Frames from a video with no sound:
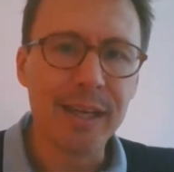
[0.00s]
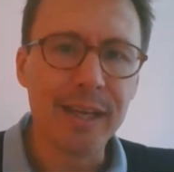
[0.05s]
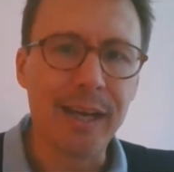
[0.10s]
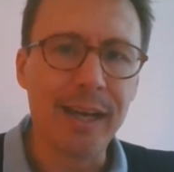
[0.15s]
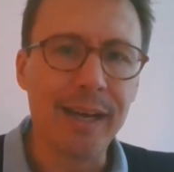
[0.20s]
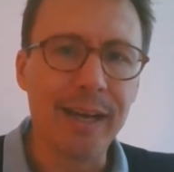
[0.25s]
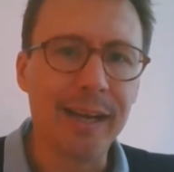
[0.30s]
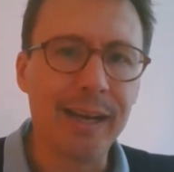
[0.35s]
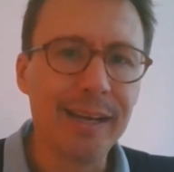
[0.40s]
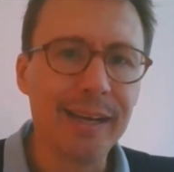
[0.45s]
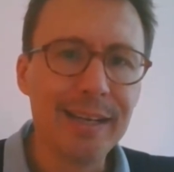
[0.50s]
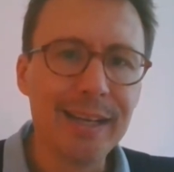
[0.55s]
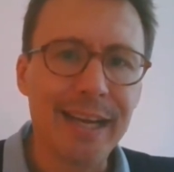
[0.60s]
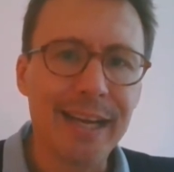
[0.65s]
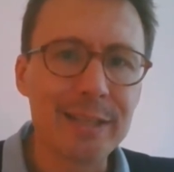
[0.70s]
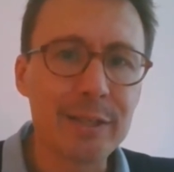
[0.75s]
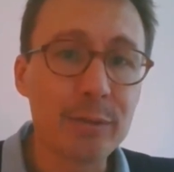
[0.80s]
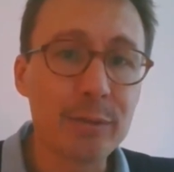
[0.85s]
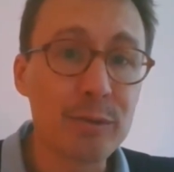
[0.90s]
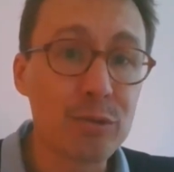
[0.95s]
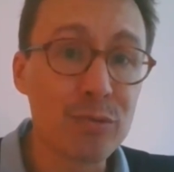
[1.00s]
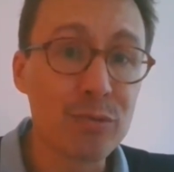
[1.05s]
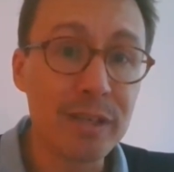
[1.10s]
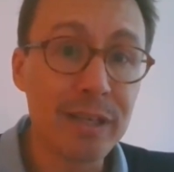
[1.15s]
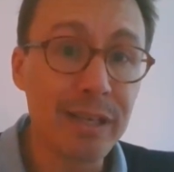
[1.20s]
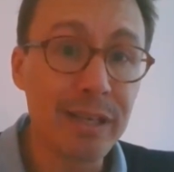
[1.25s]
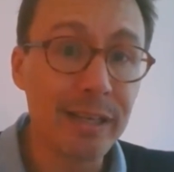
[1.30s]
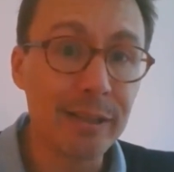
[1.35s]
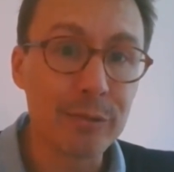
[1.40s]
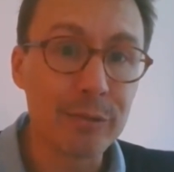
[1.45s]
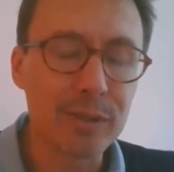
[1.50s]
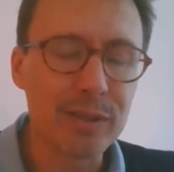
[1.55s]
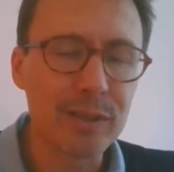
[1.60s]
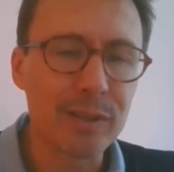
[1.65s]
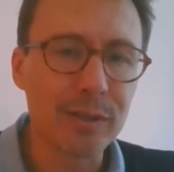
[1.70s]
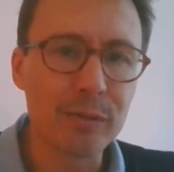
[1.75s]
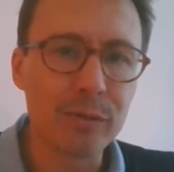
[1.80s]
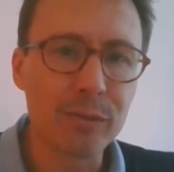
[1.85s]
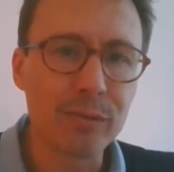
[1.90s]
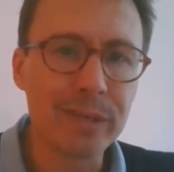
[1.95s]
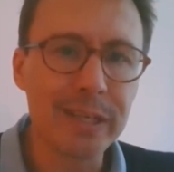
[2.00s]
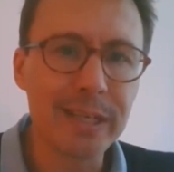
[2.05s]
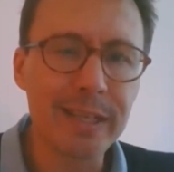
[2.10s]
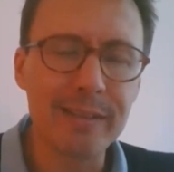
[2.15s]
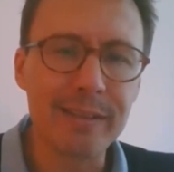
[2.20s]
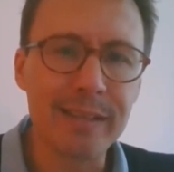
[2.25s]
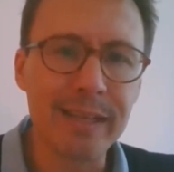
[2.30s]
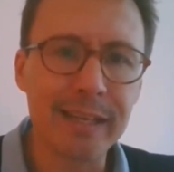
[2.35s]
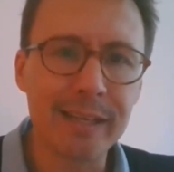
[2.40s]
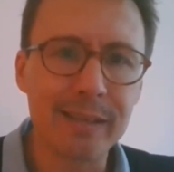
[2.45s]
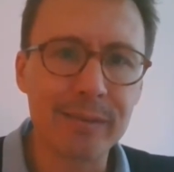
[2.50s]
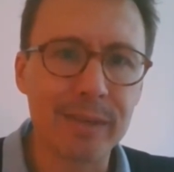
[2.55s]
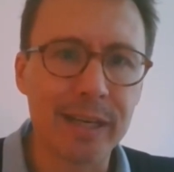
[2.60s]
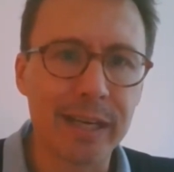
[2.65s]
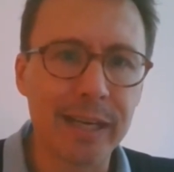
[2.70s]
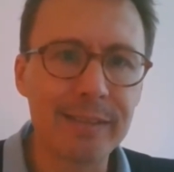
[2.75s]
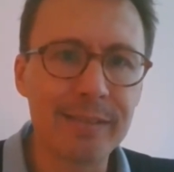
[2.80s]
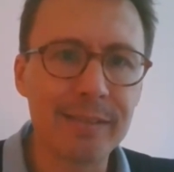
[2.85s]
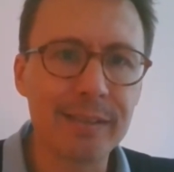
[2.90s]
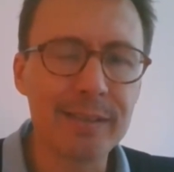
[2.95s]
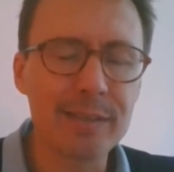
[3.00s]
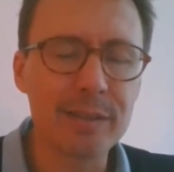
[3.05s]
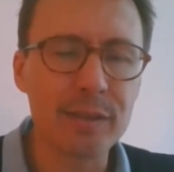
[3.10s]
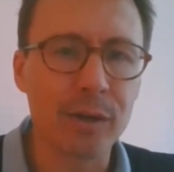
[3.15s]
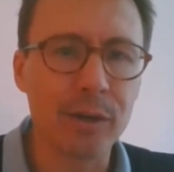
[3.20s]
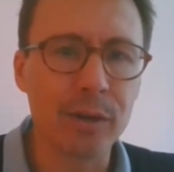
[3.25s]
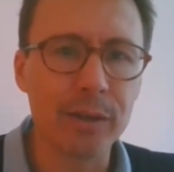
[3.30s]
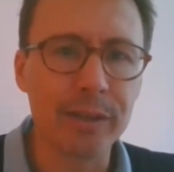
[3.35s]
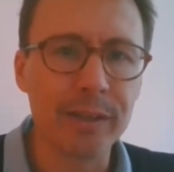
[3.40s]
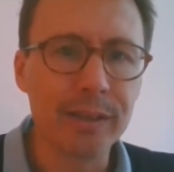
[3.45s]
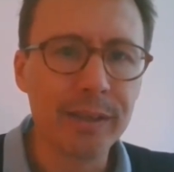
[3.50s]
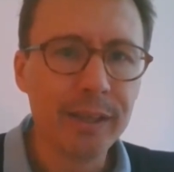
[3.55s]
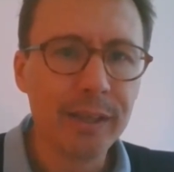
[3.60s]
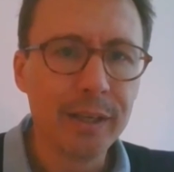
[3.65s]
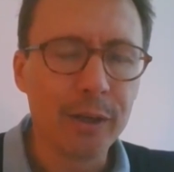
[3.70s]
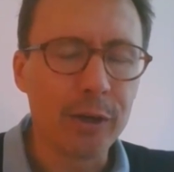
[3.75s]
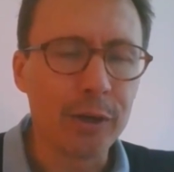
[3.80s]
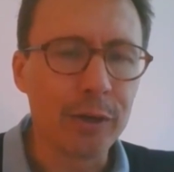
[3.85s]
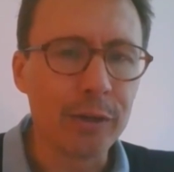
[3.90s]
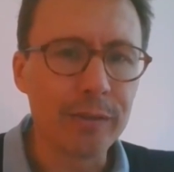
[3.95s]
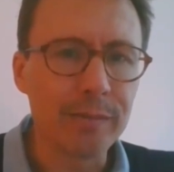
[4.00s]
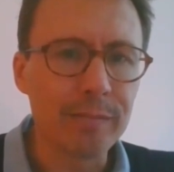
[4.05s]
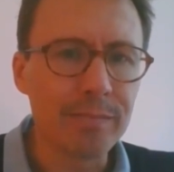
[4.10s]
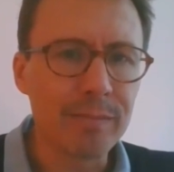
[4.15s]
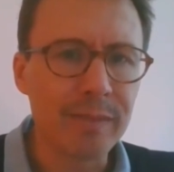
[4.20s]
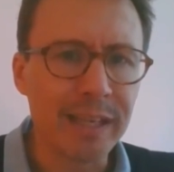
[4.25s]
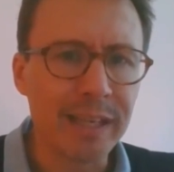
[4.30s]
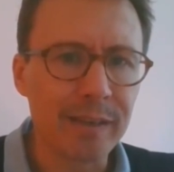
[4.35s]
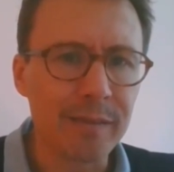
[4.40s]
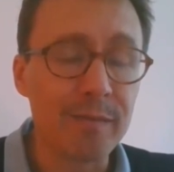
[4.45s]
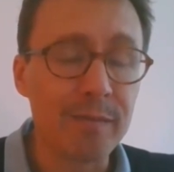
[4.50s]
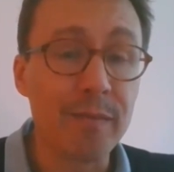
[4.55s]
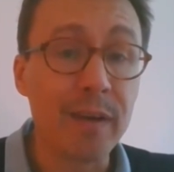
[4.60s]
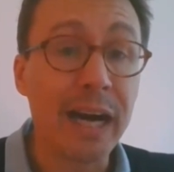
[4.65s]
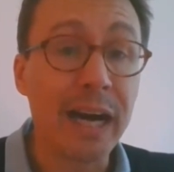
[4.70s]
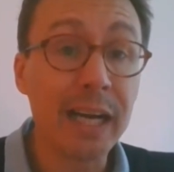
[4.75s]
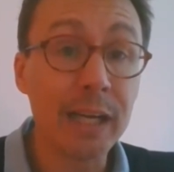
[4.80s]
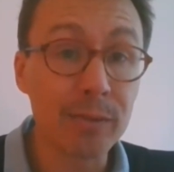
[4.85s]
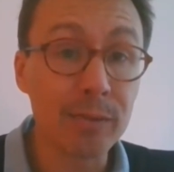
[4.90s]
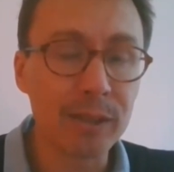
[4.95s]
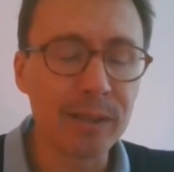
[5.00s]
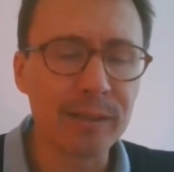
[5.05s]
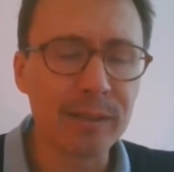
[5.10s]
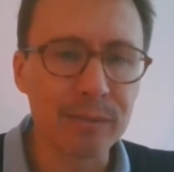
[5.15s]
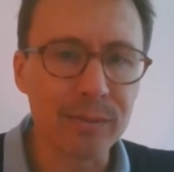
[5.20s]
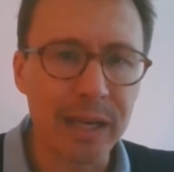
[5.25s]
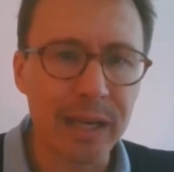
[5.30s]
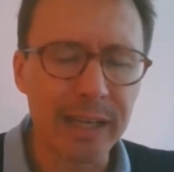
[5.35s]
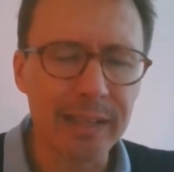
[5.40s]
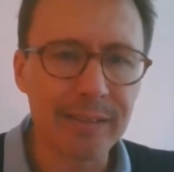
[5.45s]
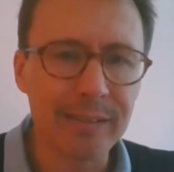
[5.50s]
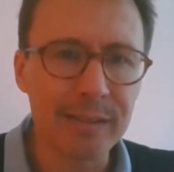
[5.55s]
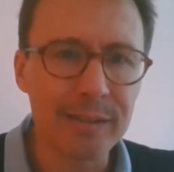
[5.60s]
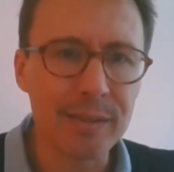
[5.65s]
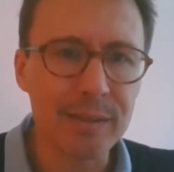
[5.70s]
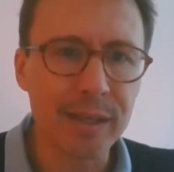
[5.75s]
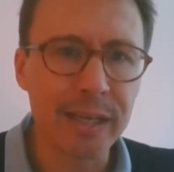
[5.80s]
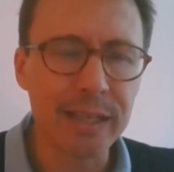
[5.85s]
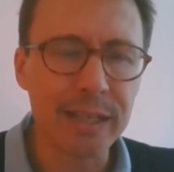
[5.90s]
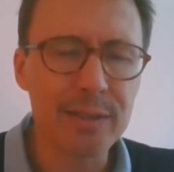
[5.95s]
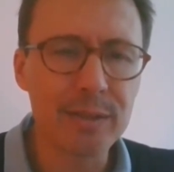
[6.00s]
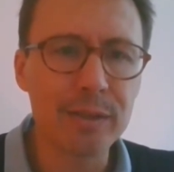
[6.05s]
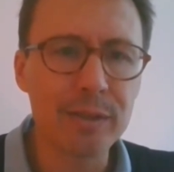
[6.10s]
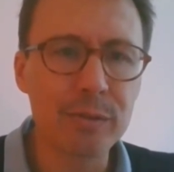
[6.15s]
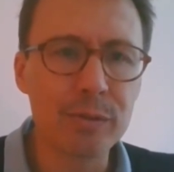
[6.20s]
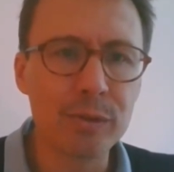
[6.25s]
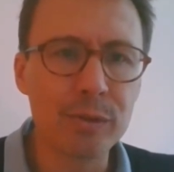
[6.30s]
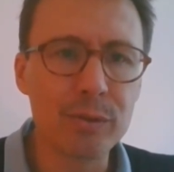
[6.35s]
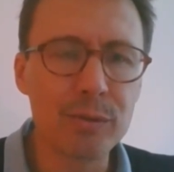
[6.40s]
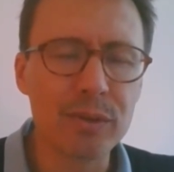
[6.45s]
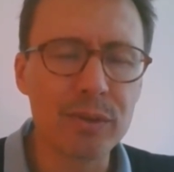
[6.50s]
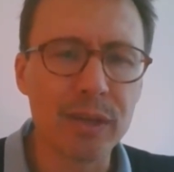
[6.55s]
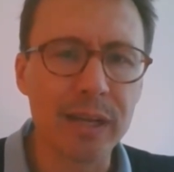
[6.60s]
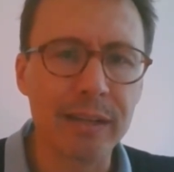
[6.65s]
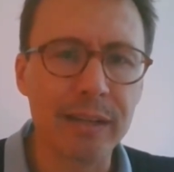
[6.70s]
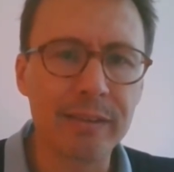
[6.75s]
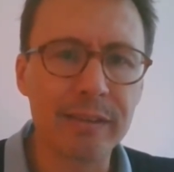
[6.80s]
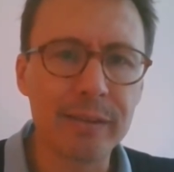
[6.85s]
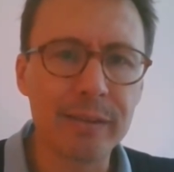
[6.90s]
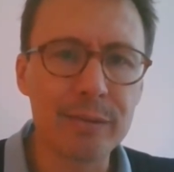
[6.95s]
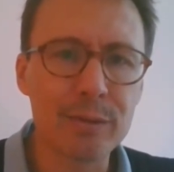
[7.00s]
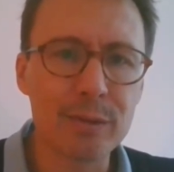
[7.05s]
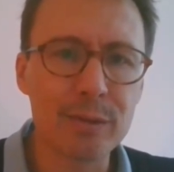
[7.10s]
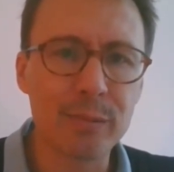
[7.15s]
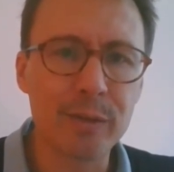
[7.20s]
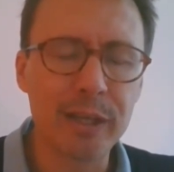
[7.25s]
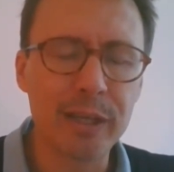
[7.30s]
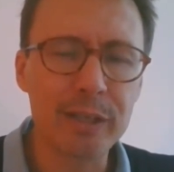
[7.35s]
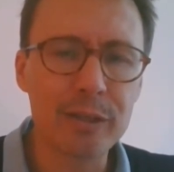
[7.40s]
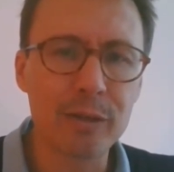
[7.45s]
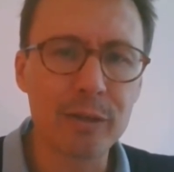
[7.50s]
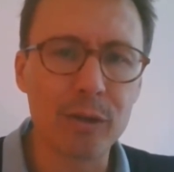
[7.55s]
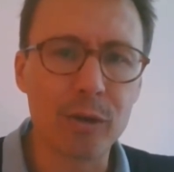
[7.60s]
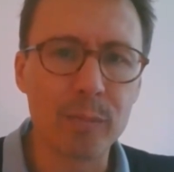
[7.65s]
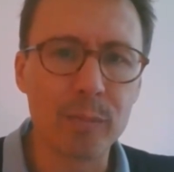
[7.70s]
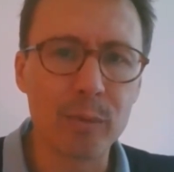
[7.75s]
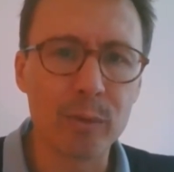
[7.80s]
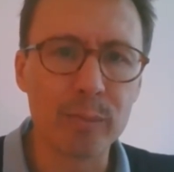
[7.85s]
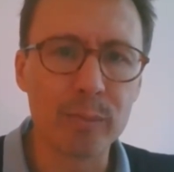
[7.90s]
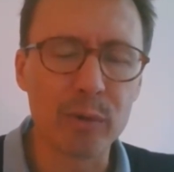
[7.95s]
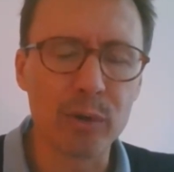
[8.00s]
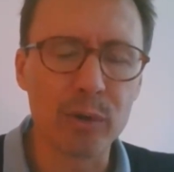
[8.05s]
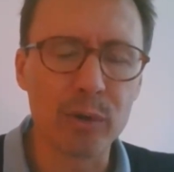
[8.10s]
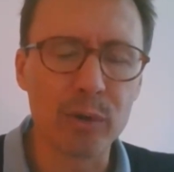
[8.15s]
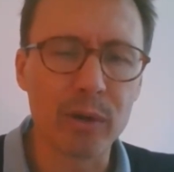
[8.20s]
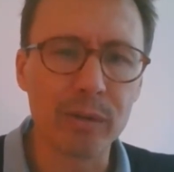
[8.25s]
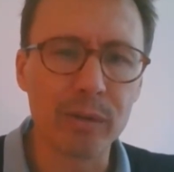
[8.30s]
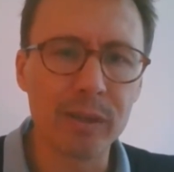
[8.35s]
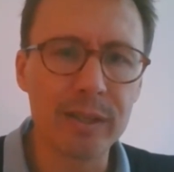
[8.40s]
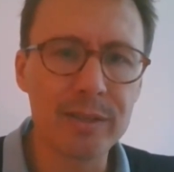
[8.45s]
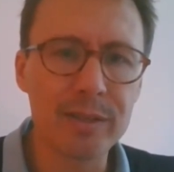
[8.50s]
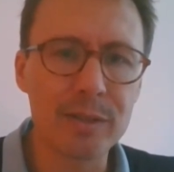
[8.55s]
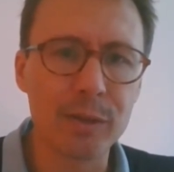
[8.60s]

Uh, and so it's really interesting to read their writings on, on their virulent writings against introducing anti-discrimination law more broadly.